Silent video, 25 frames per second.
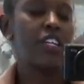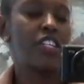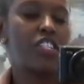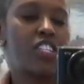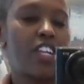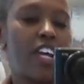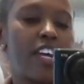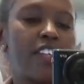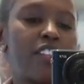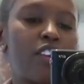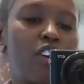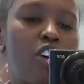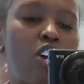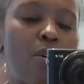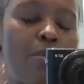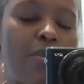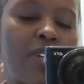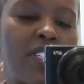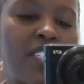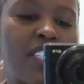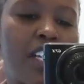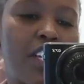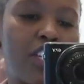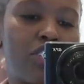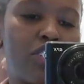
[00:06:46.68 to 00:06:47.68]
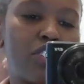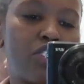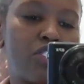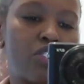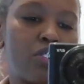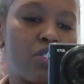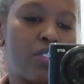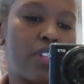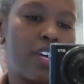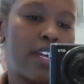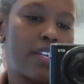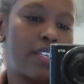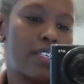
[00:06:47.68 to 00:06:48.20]
share in the comment section,
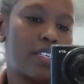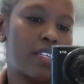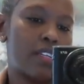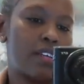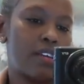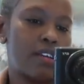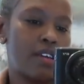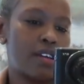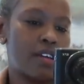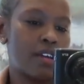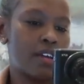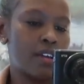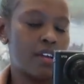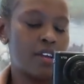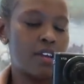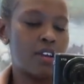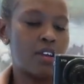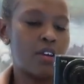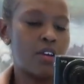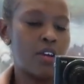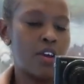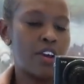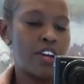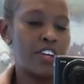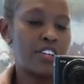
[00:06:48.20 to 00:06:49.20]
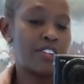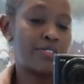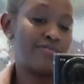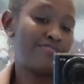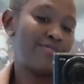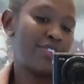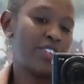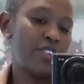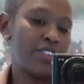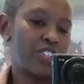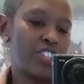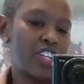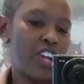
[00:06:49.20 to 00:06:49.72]
so that,
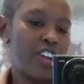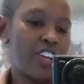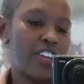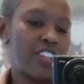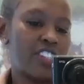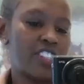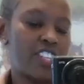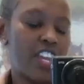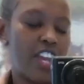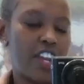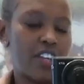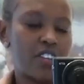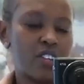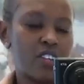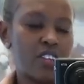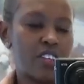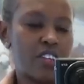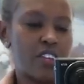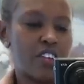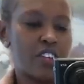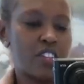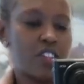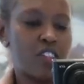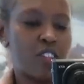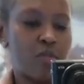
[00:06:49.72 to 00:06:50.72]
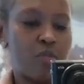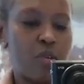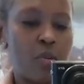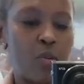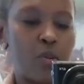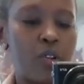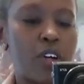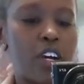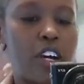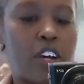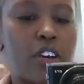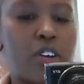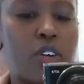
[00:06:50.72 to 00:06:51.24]
you know, sharing is caring, so the rest of the
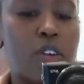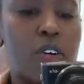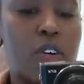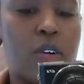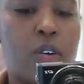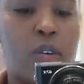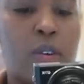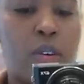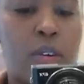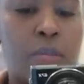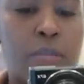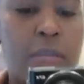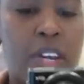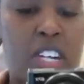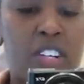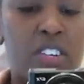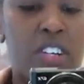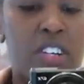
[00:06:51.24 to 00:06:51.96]
people can know. My